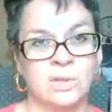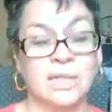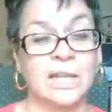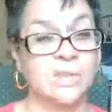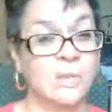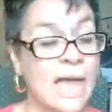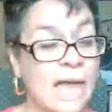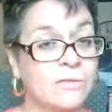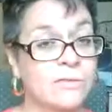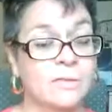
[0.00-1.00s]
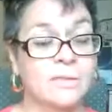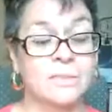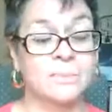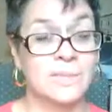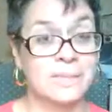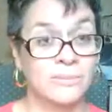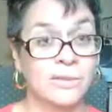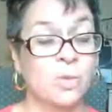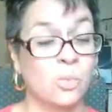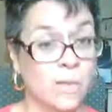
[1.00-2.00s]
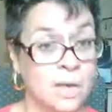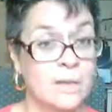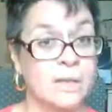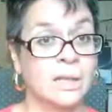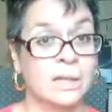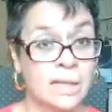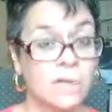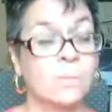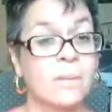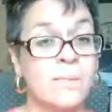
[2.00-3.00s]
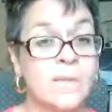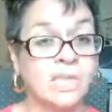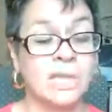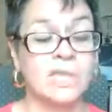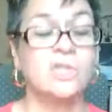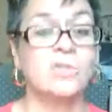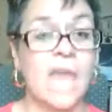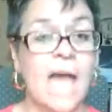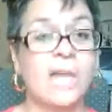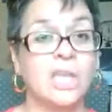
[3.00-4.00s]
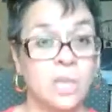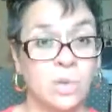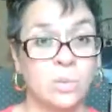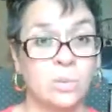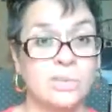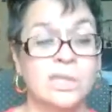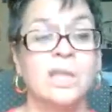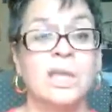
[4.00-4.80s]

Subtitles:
unless you have specific written legal permission, do not use